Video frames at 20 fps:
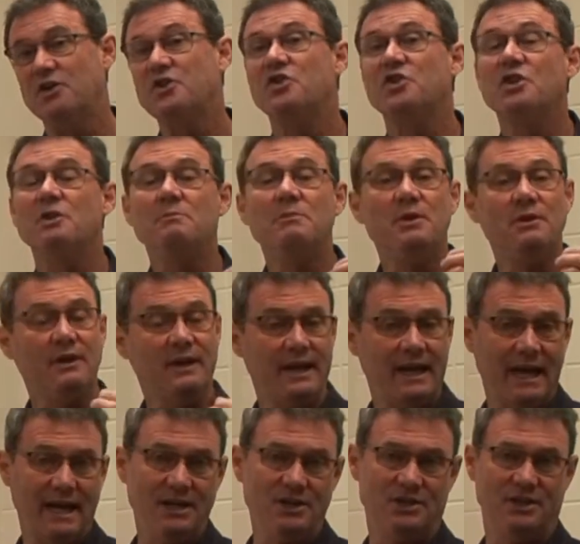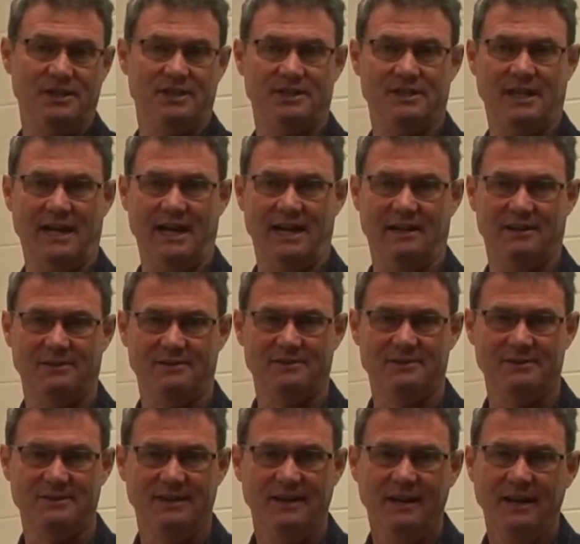communication
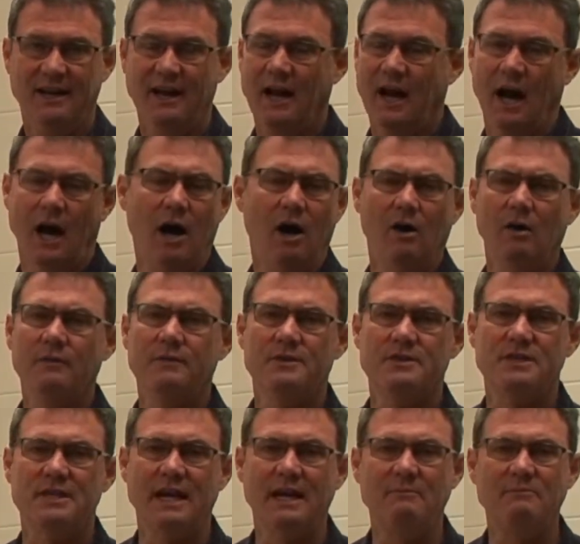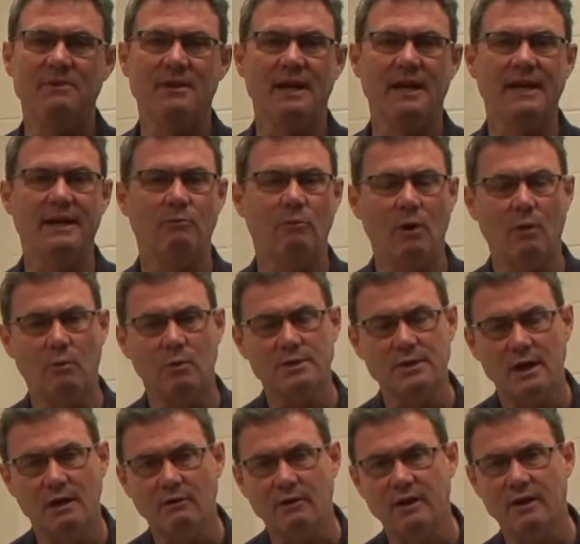styles. All the same thing. And what we're
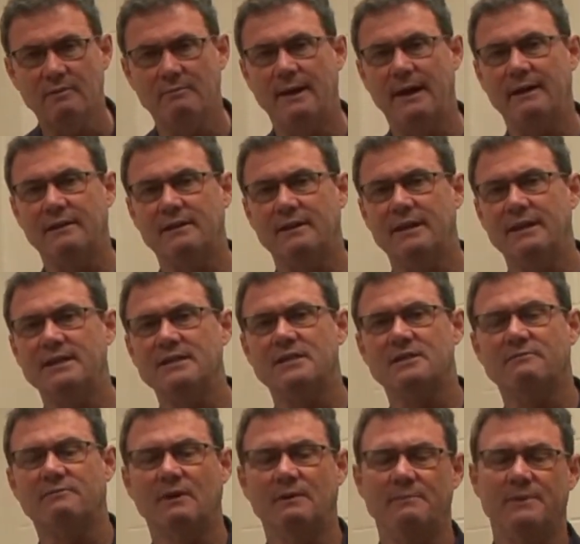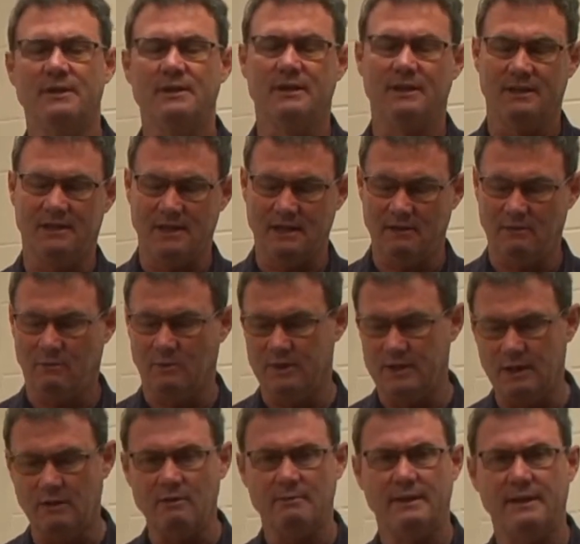talking about these is from
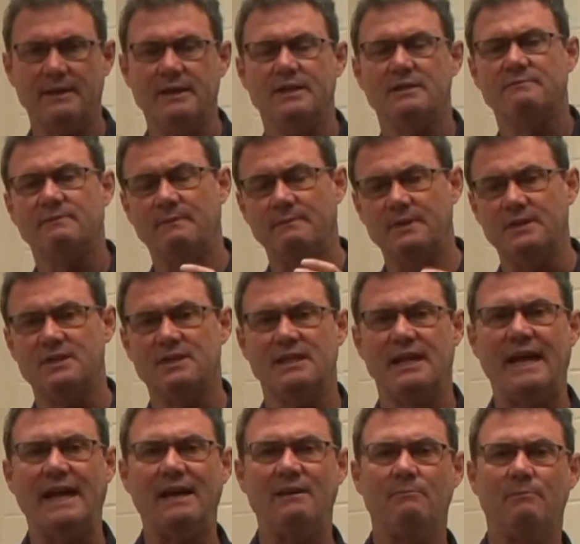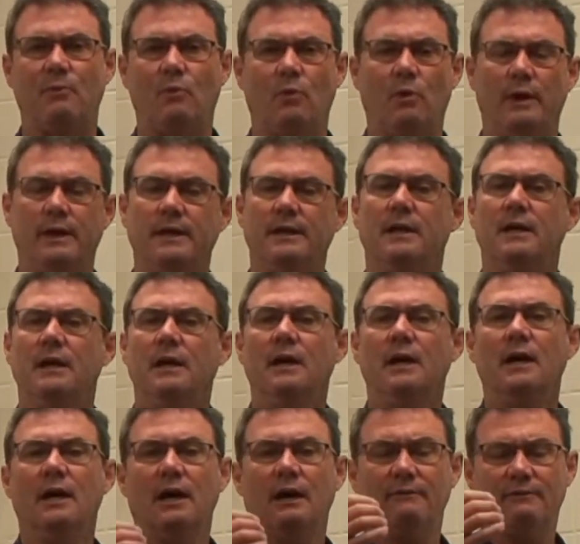the standpoint
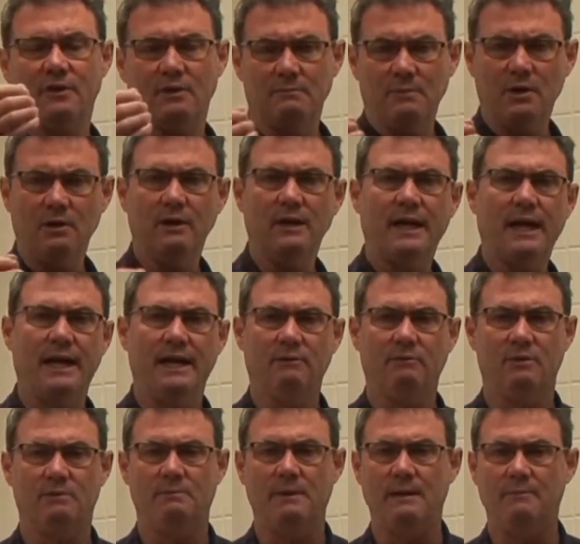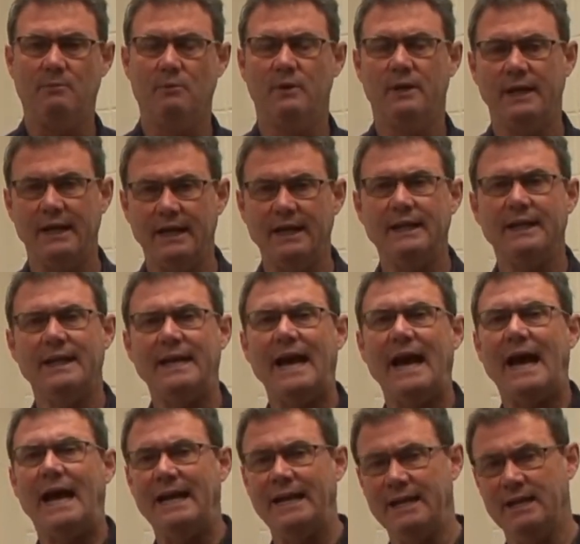of communicating with people, getting the
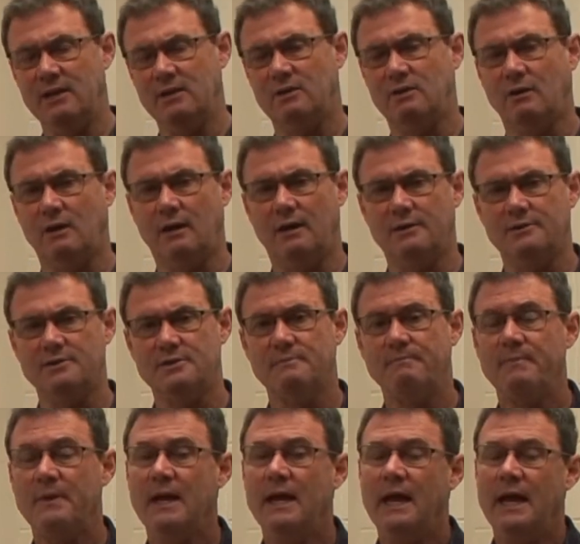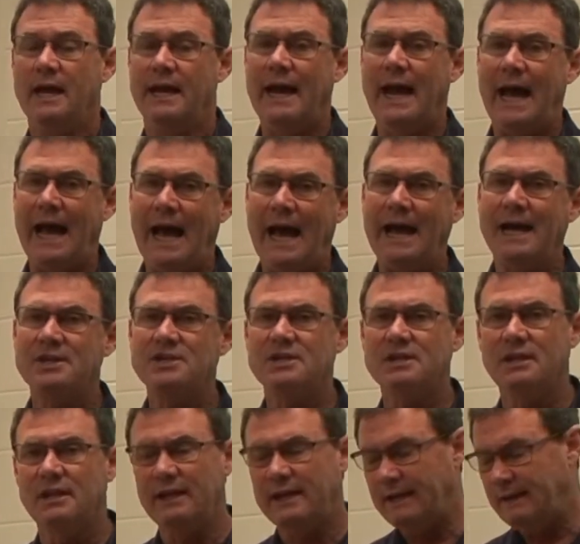idea across. Now, I
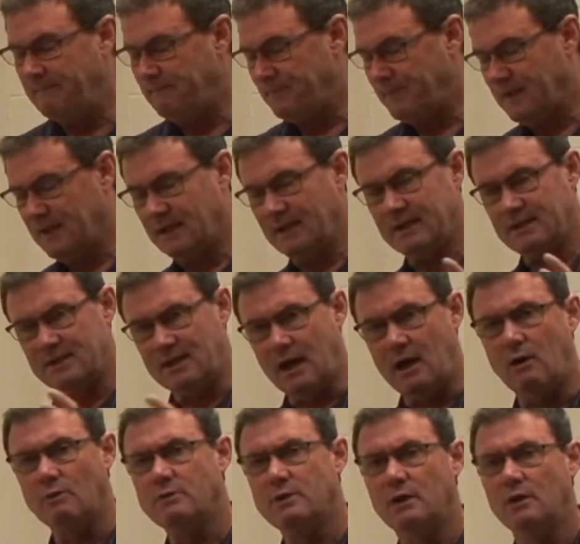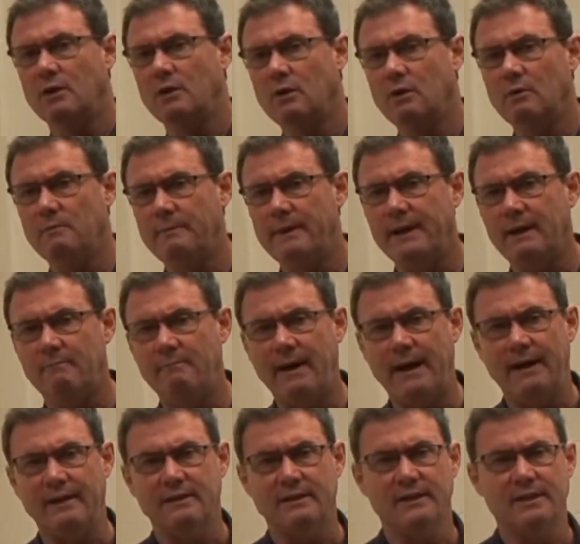actually talked a little bit
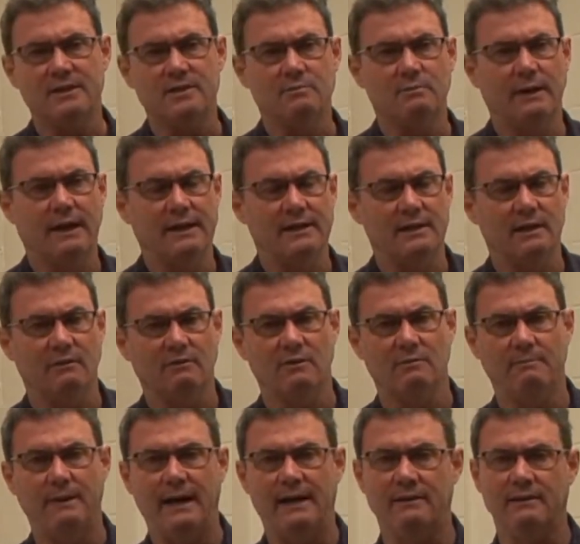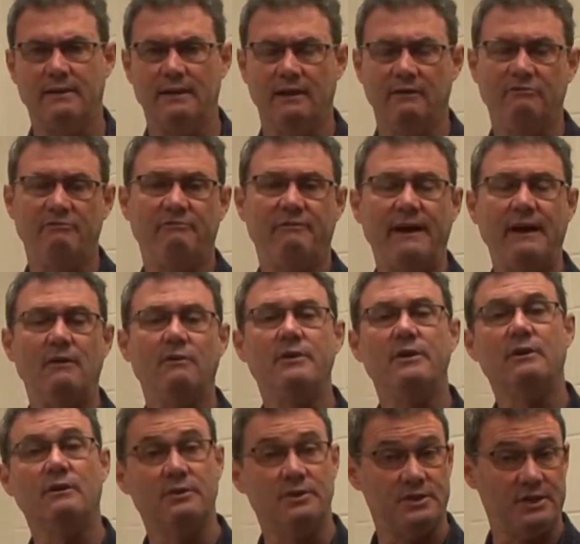about this when I talked about the
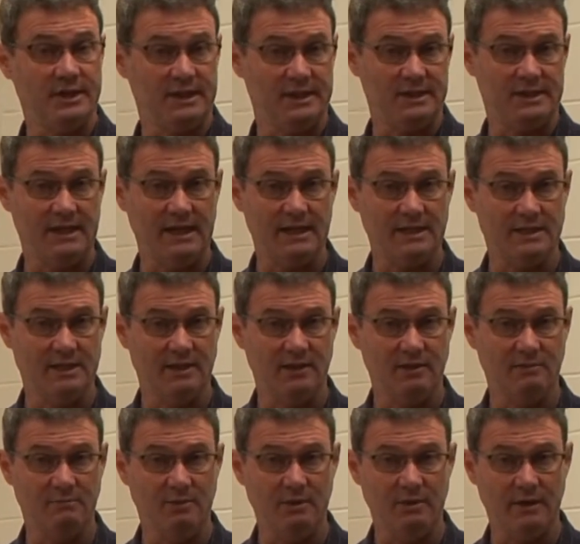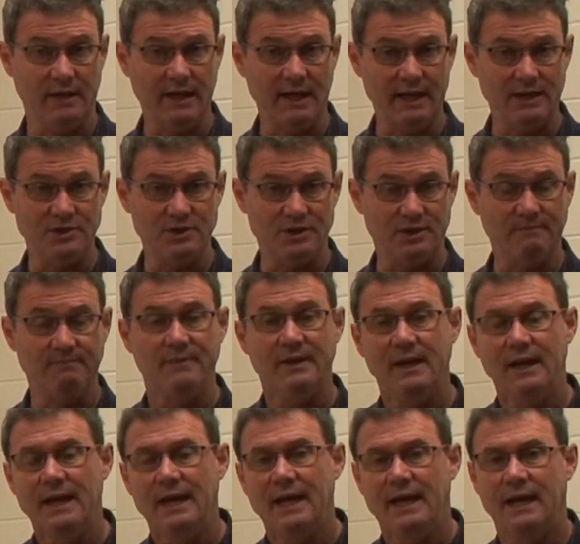failure and success in communication.
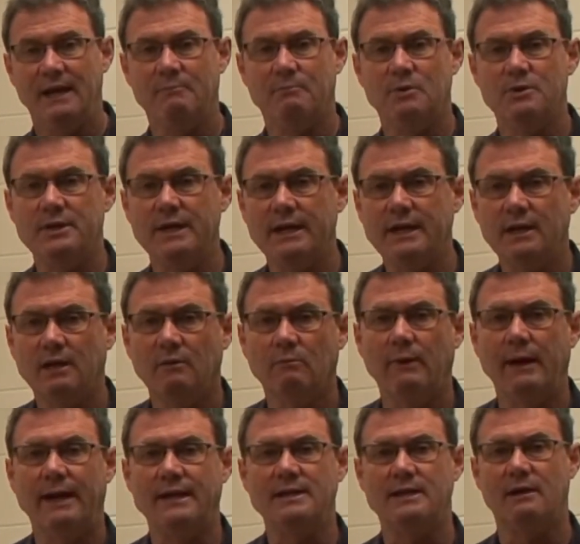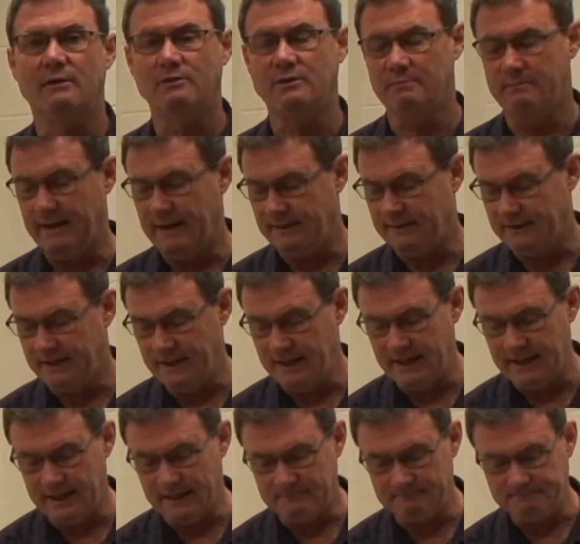And in particular, when I talked about
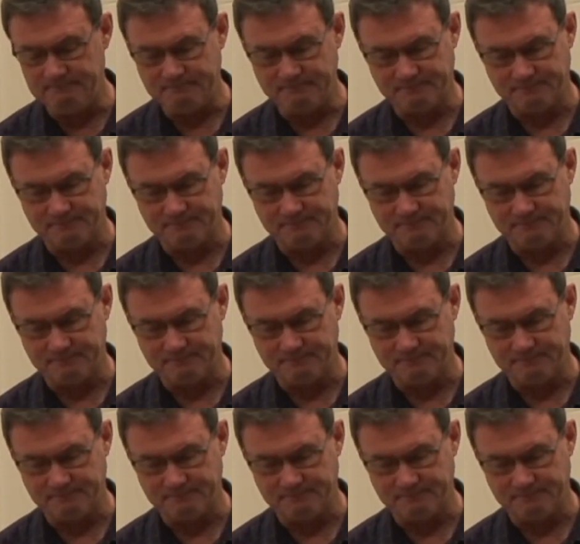the